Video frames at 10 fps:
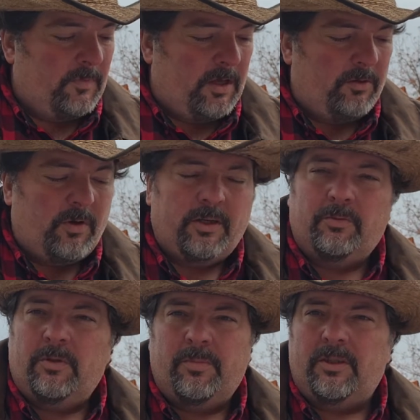Otherwise,
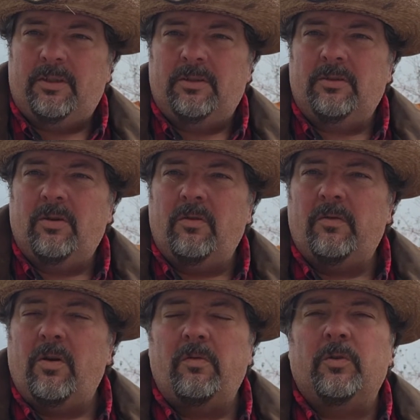we'd be
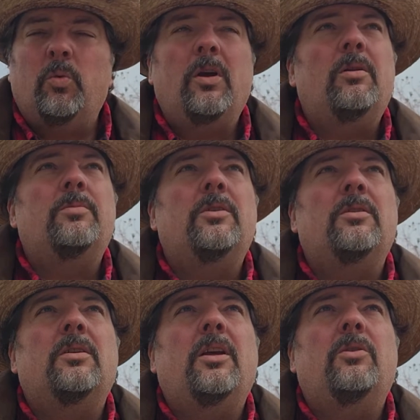overwhelmed
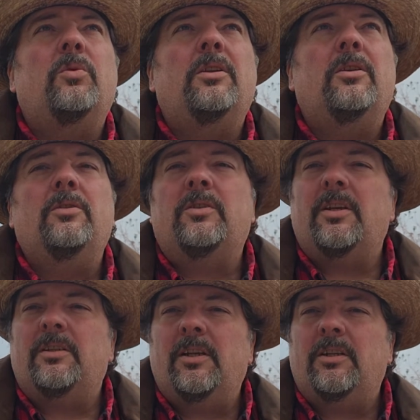and we'd lose
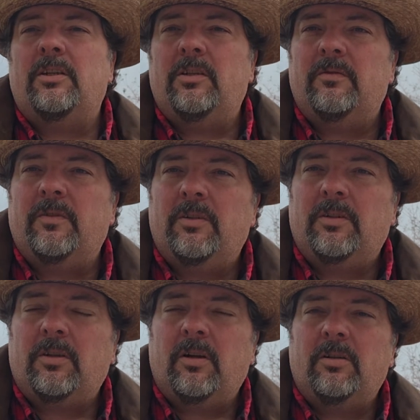the identity of
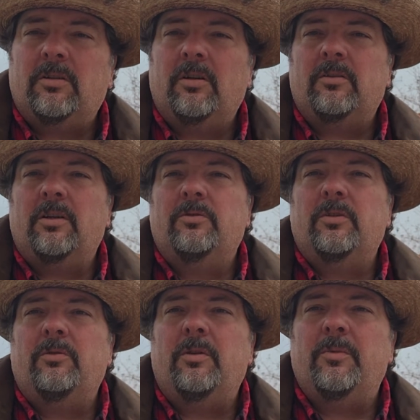our
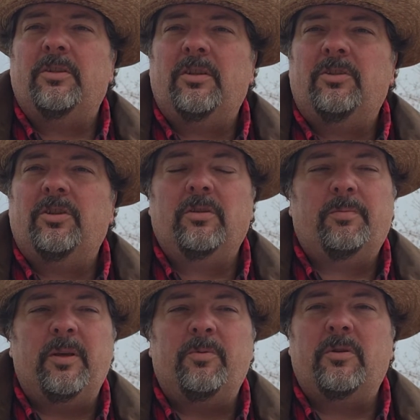country. We must ensure
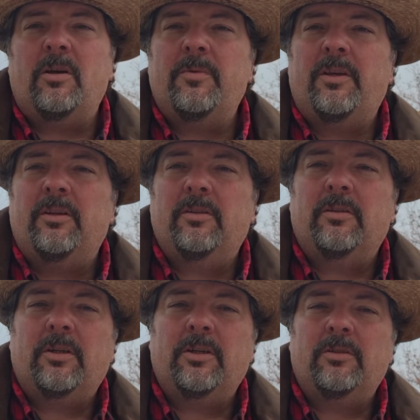that people coming
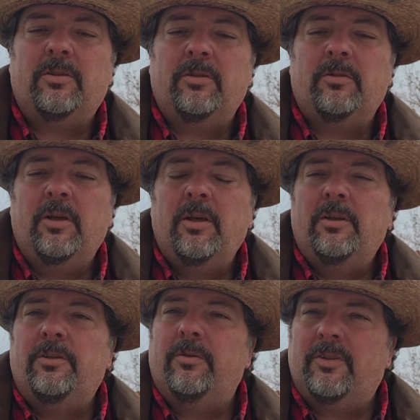here are here to
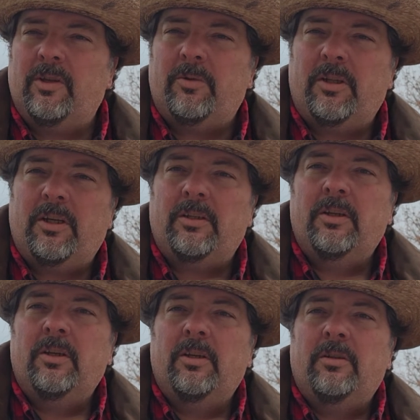assimilate
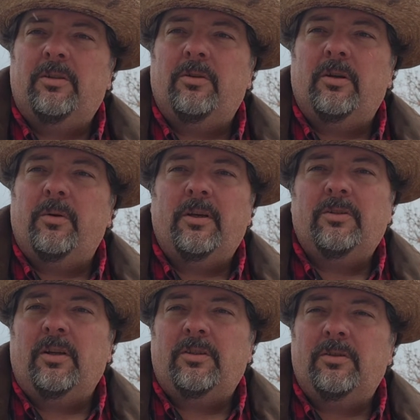to our
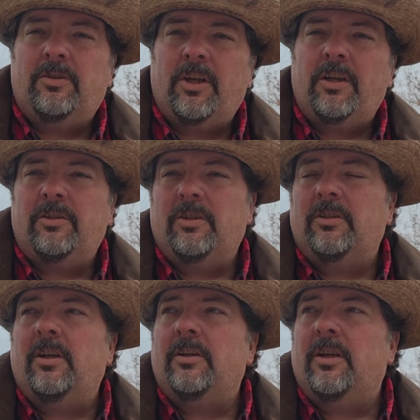ways, not to change
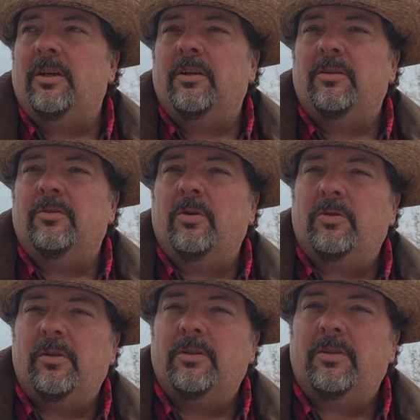and carry their
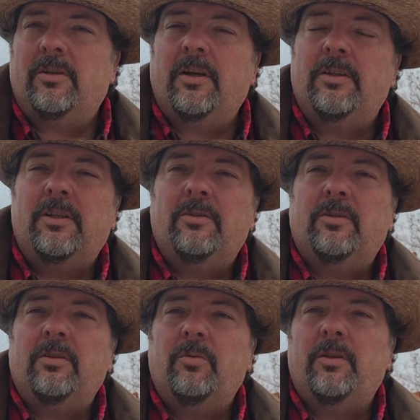socialistic
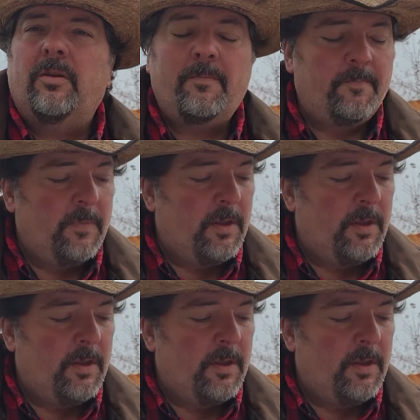ideals with them.